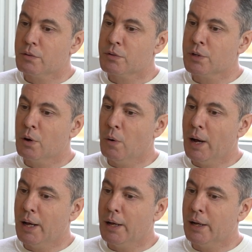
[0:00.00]
So
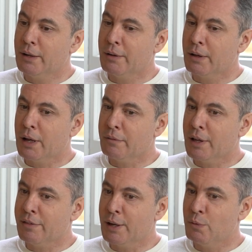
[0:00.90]

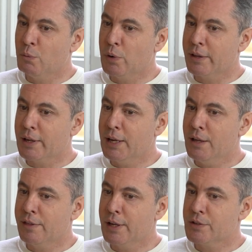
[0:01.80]
I think one of the
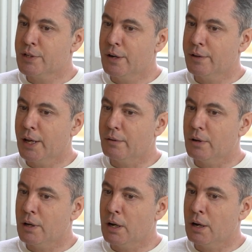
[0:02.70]
key things here that
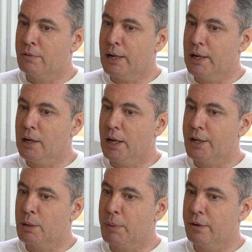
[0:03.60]
I really
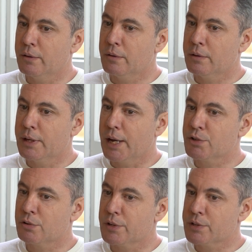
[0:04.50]
like about the
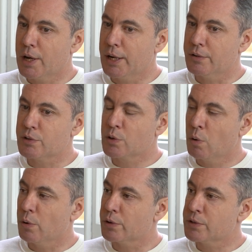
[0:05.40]
natural science
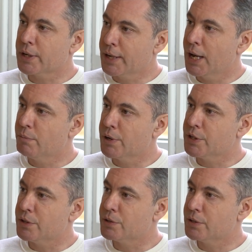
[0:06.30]
course at
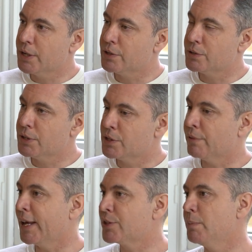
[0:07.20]
Cambridge is the
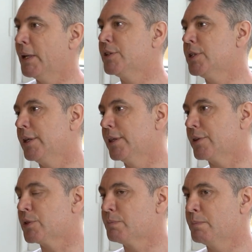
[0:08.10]
flexibility
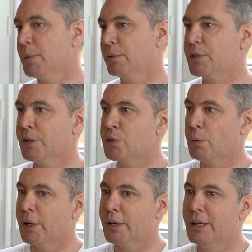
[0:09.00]
that's built
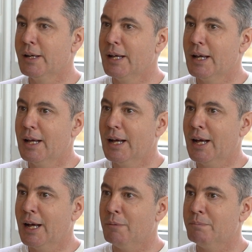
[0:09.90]
into it.
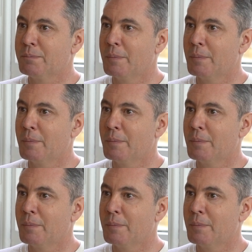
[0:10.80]
Um,